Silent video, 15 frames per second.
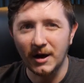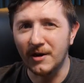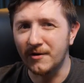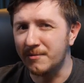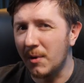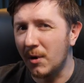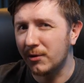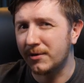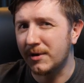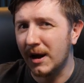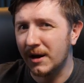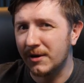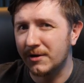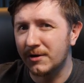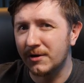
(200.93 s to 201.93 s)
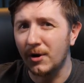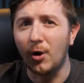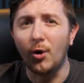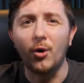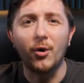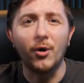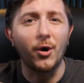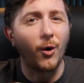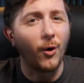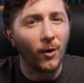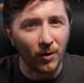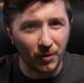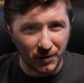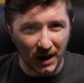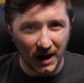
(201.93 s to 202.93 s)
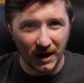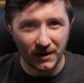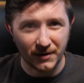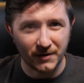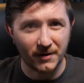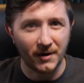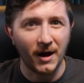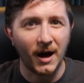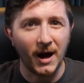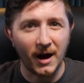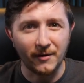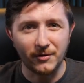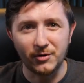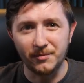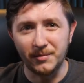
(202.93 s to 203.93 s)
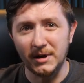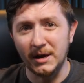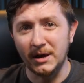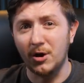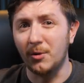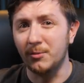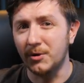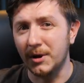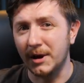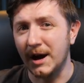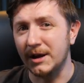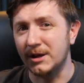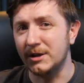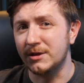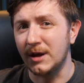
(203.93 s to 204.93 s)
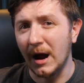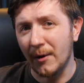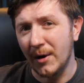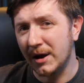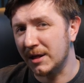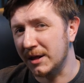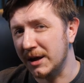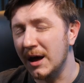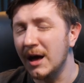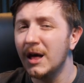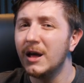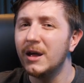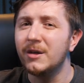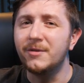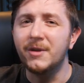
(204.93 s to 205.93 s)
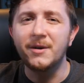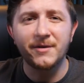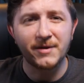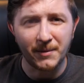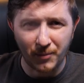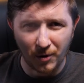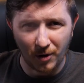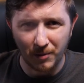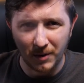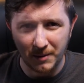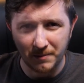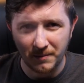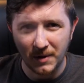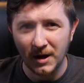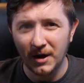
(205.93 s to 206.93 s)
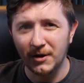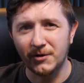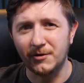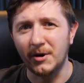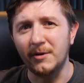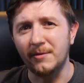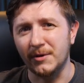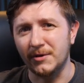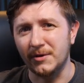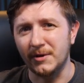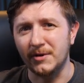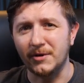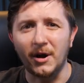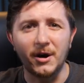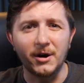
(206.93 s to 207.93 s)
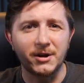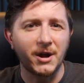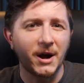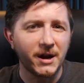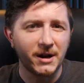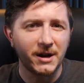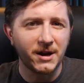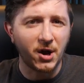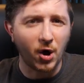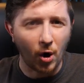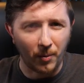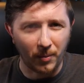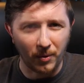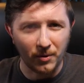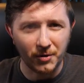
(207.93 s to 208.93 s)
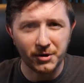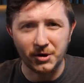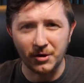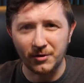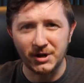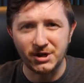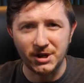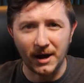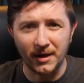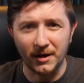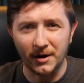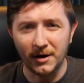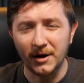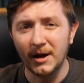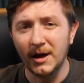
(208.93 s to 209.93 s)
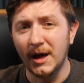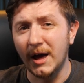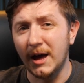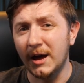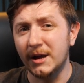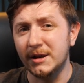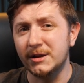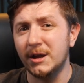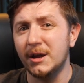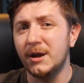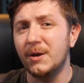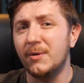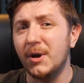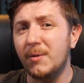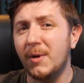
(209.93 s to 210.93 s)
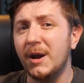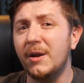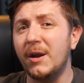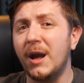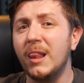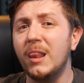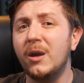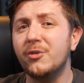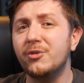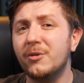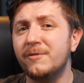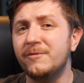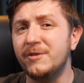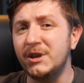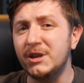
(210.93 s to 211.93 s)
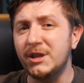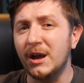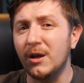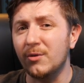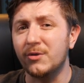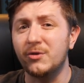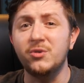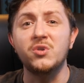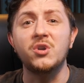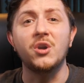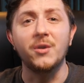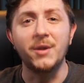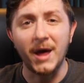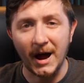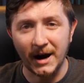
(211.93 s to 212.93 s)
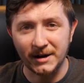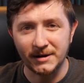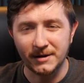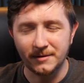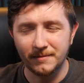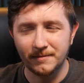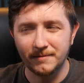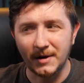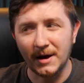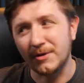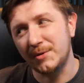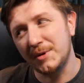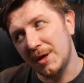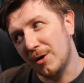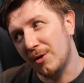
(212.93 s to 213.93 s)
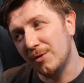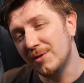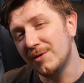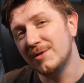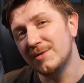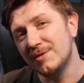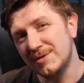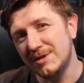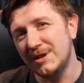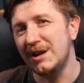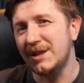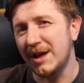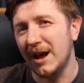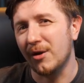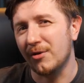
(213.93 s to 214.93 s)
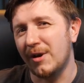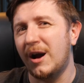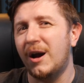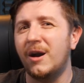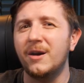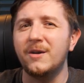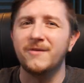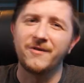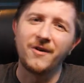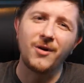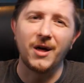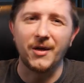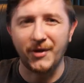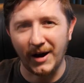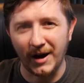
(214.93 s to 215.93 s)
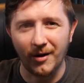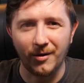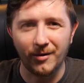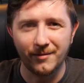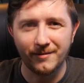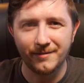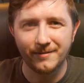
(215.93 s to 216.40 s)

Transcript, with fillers: If most tasks or all tasks have to be communicated directly, there is a problem. Services are tightly coupled to each other and require a lot of details to connect. As we know, details are volatile.